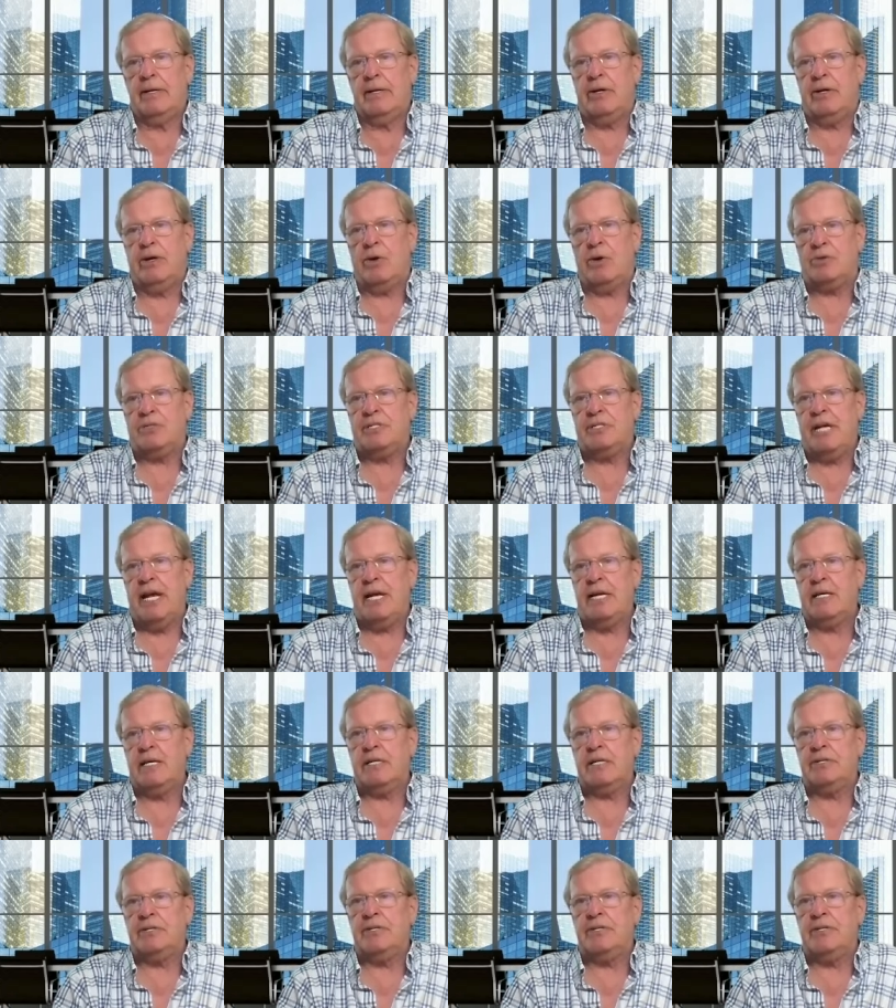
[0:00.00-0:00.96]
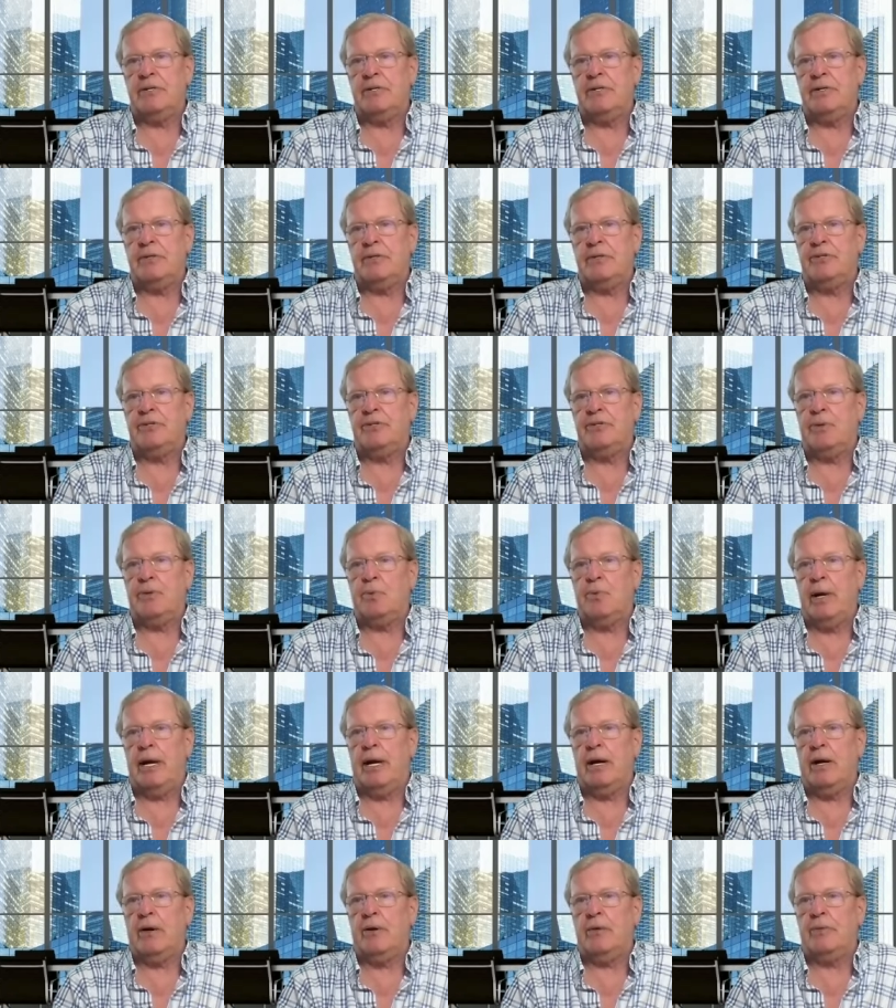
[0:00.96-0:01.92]
You know, take it to to
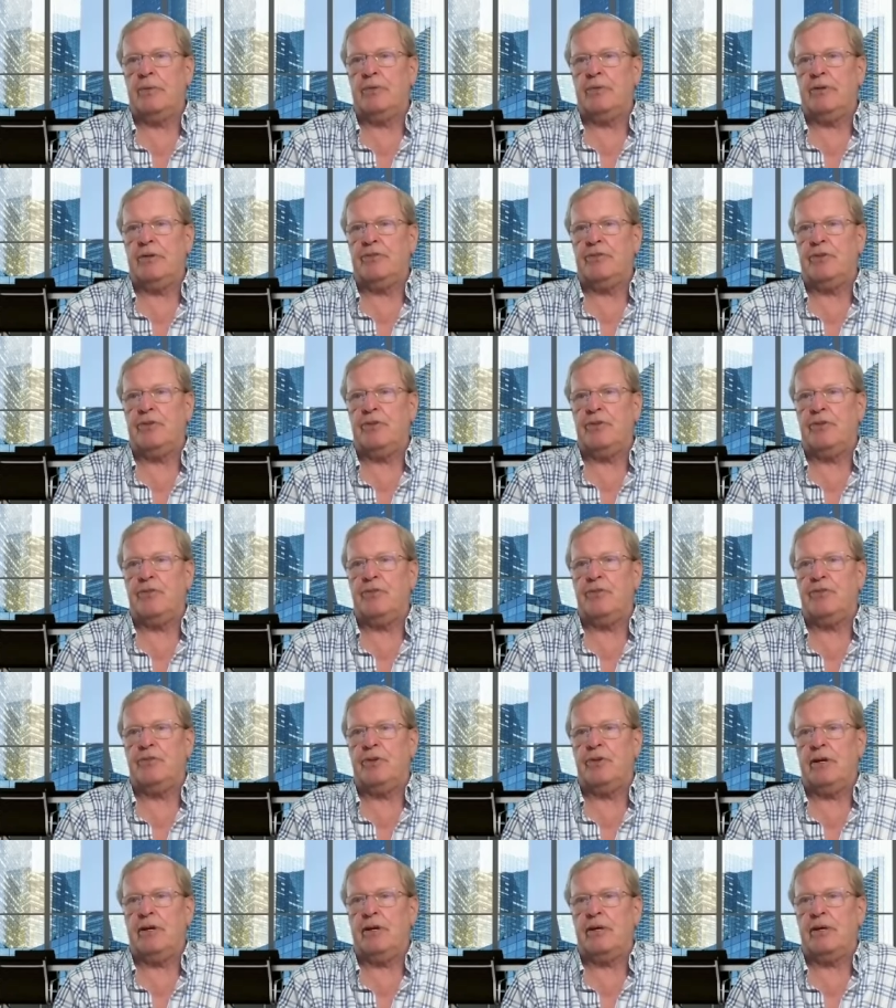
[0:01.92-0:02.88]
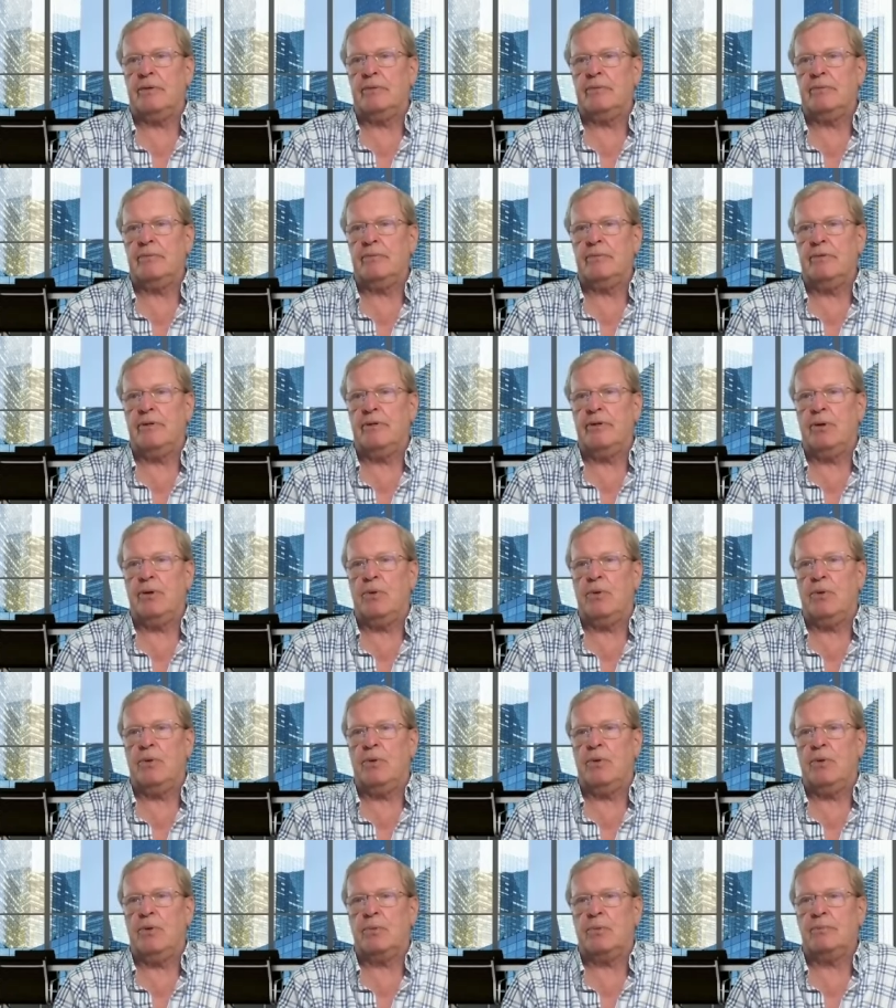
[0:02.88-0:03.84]
where this is. Uh, you
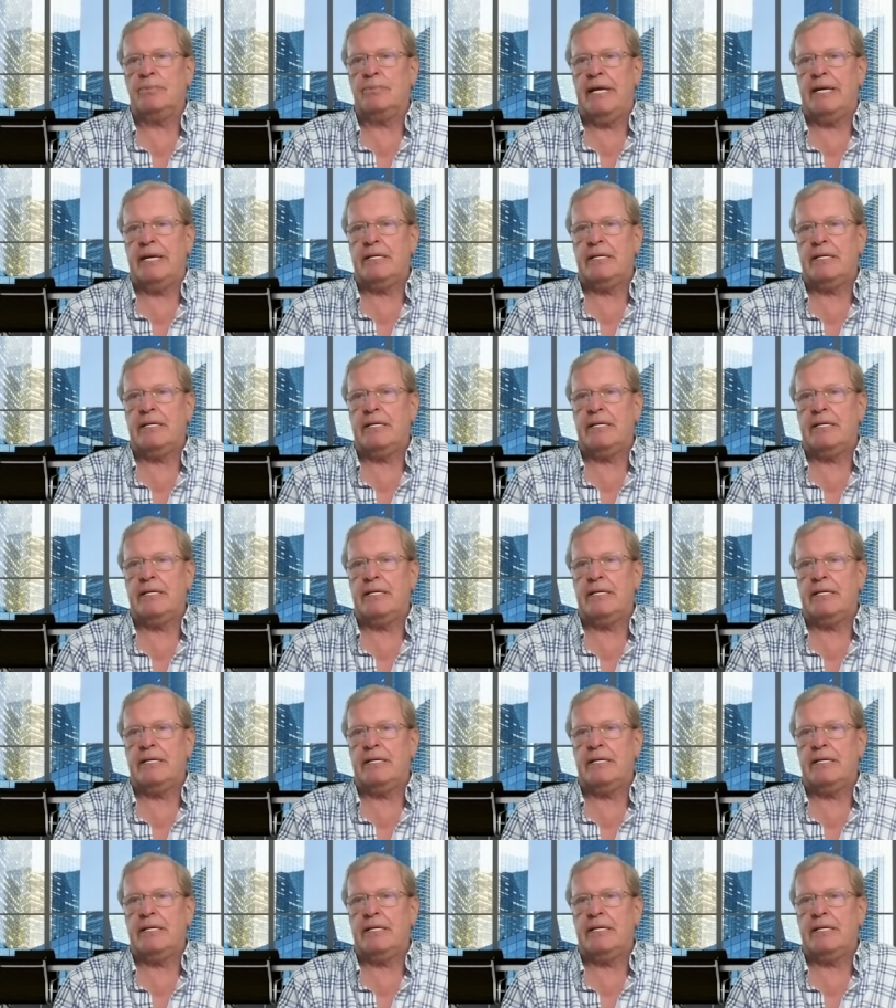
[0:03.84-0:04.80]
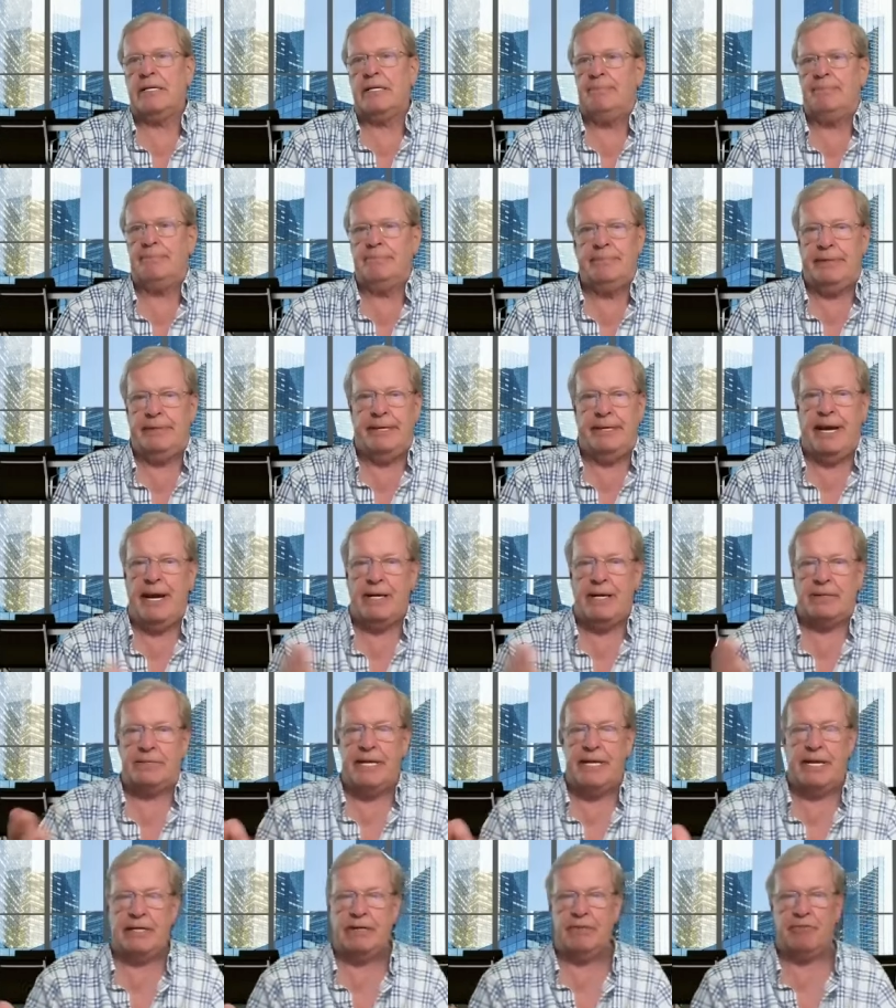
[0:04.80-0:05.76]
know, take it to
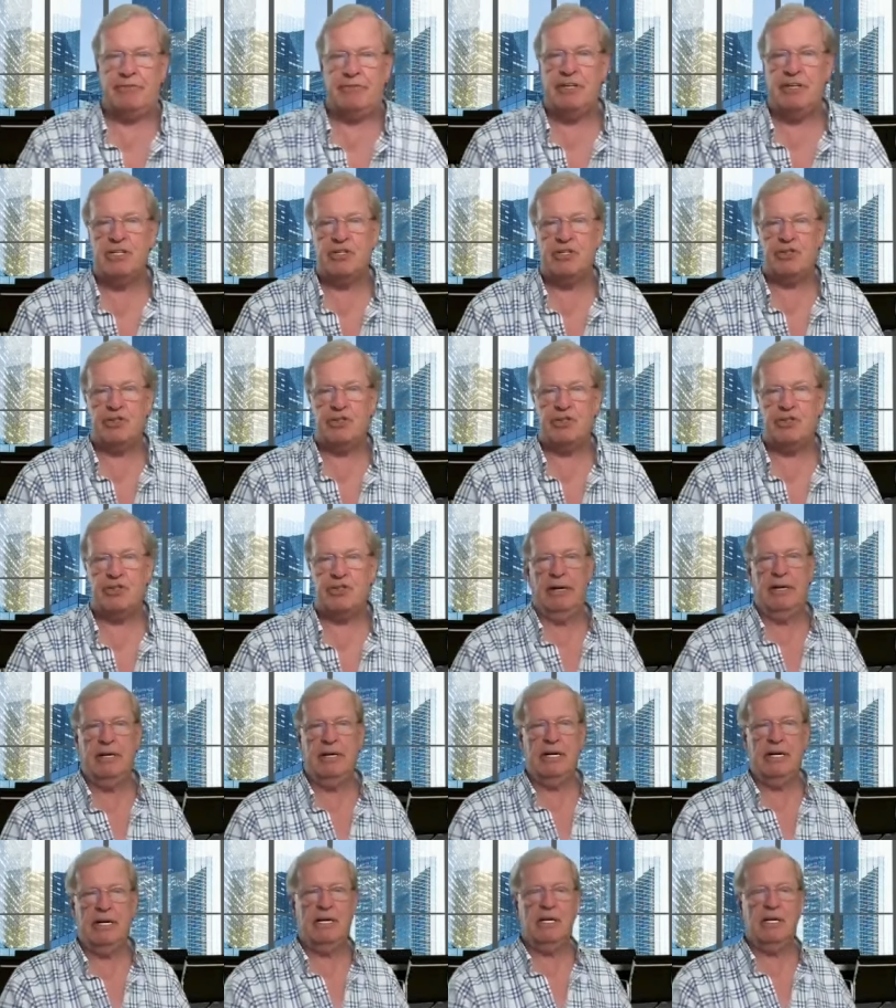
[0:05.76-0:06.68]
yeah, take it, finish it.